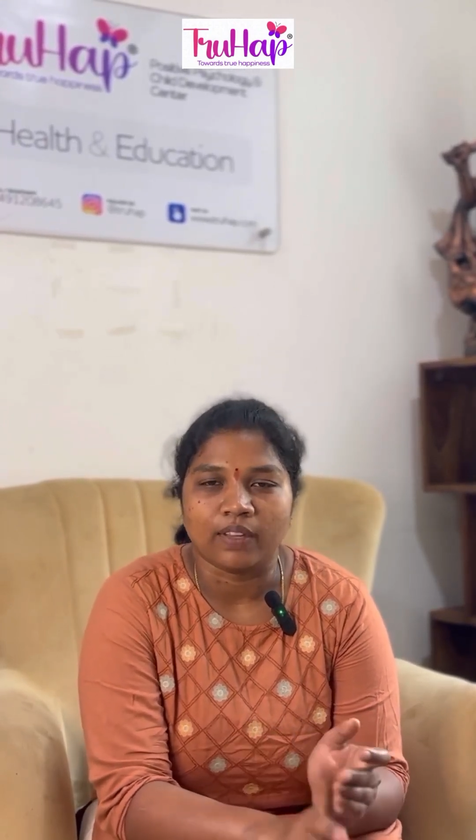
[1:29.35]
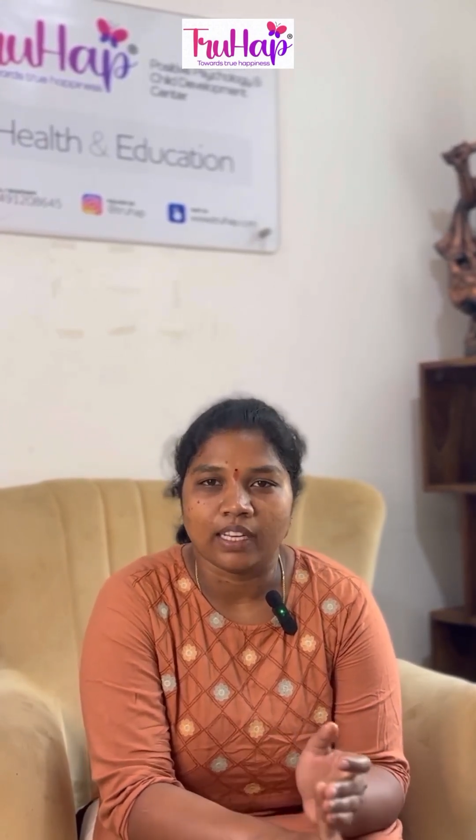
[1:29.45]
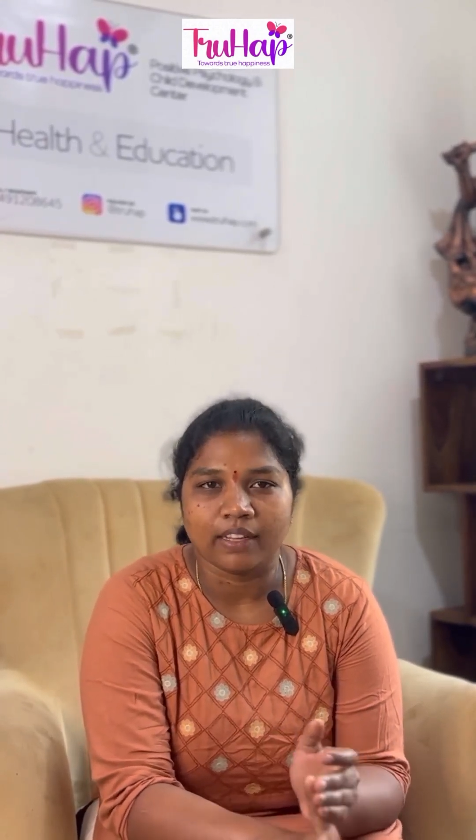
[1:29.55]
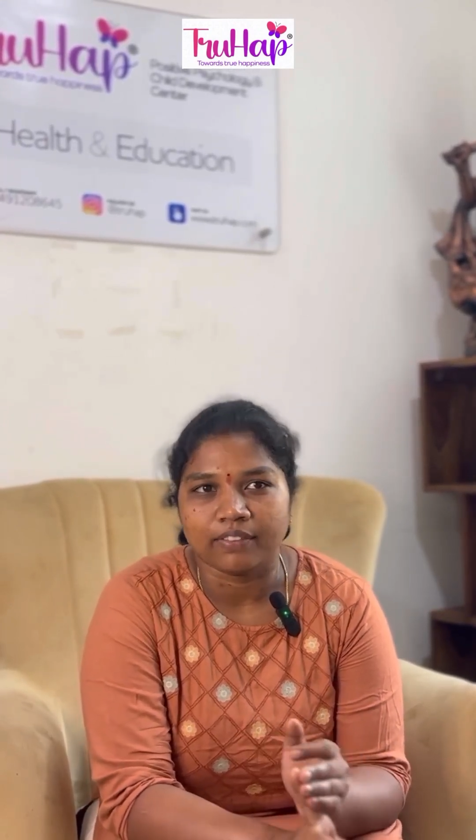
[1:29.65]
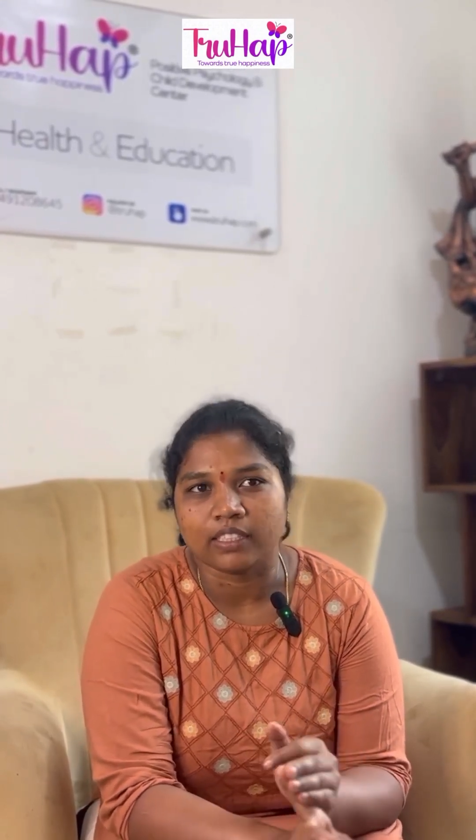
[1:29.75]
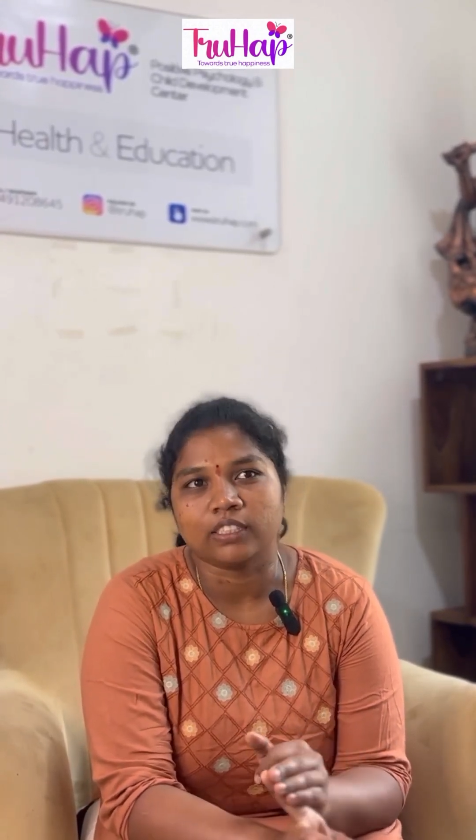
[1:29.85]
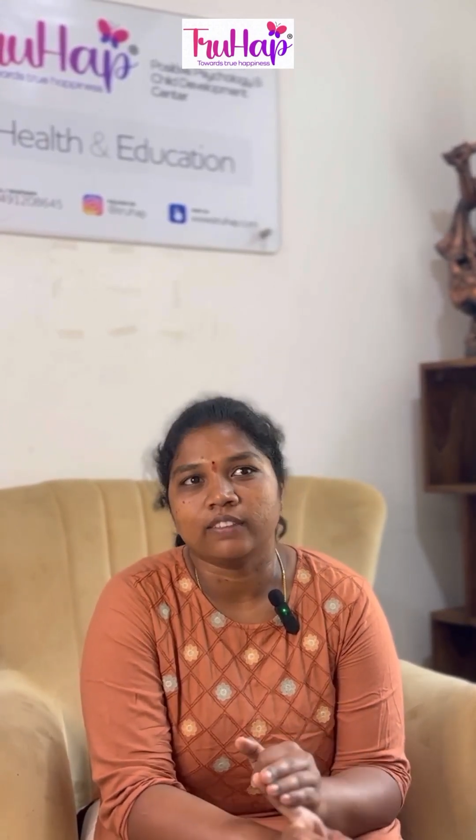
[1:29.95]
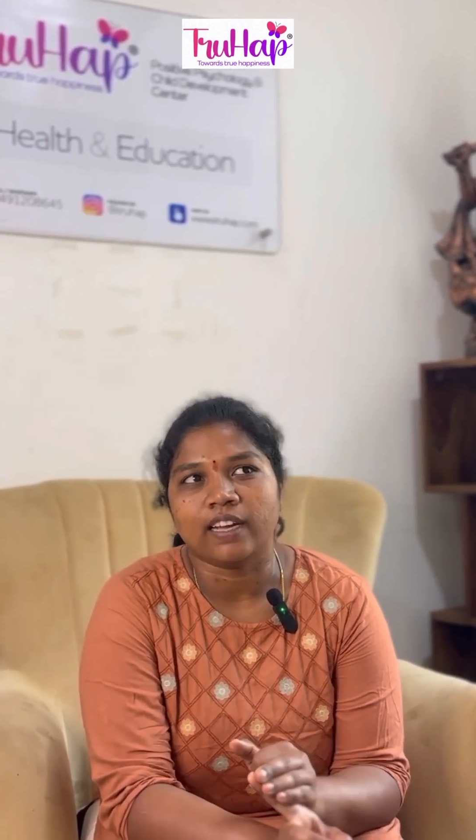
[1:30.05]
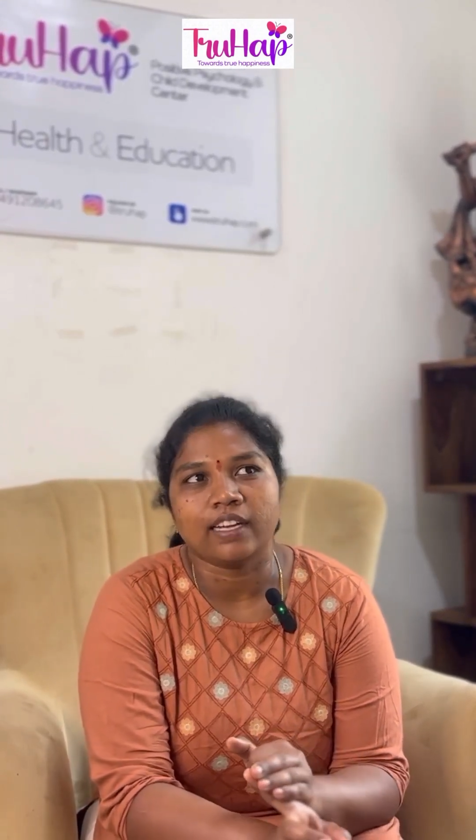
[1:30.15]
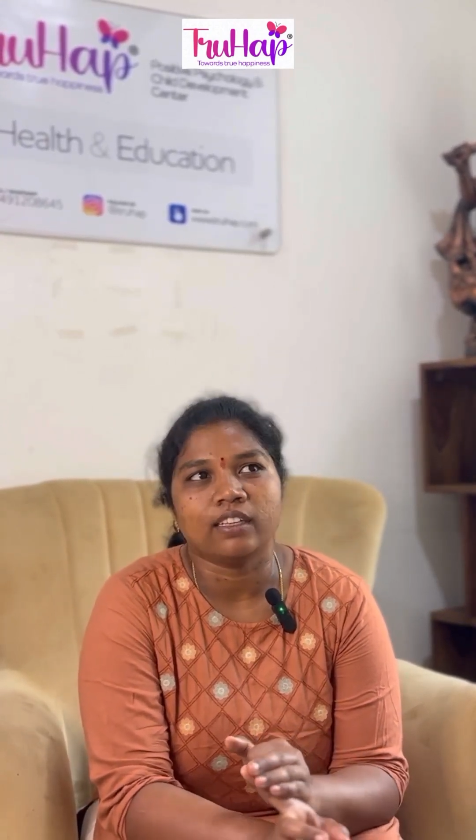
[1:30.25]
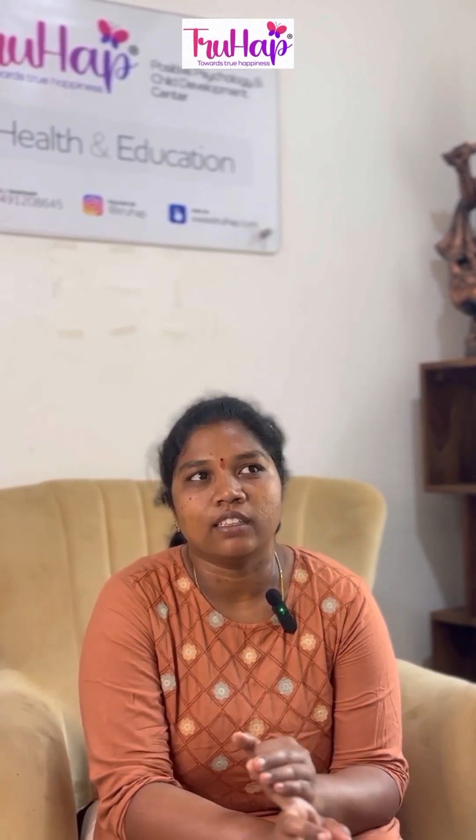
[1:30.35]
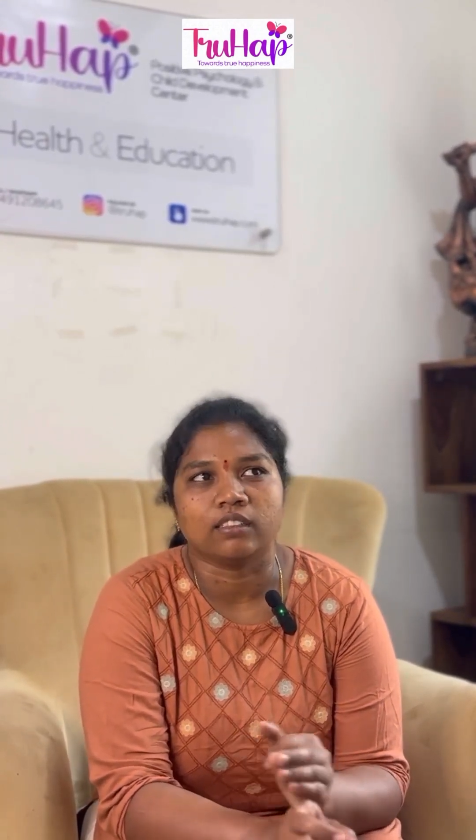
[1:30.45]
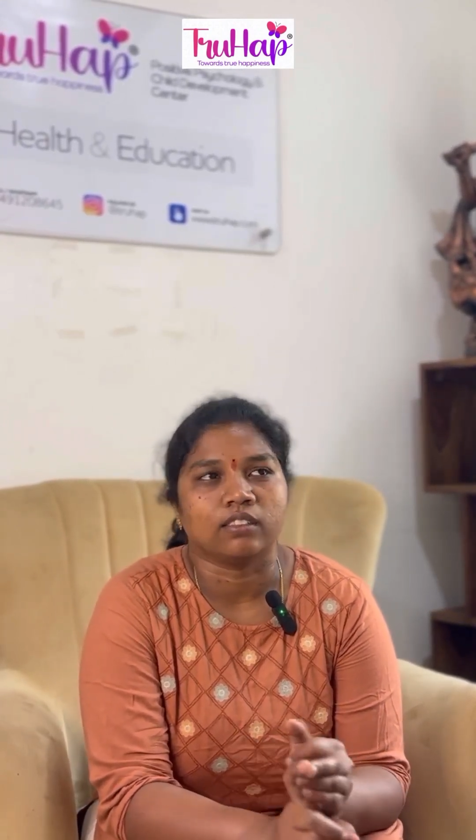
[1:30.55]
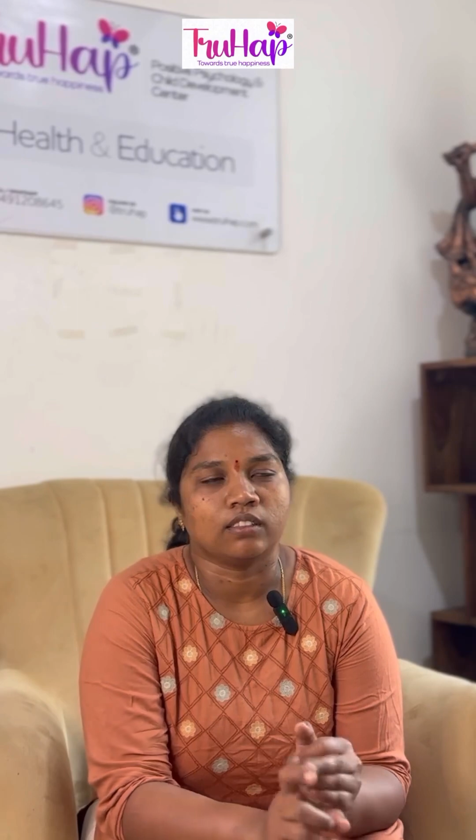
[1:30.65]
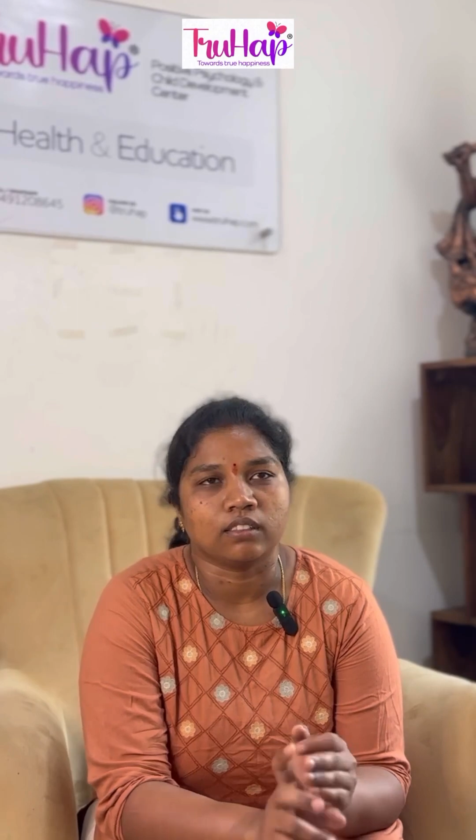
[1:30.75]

very effective and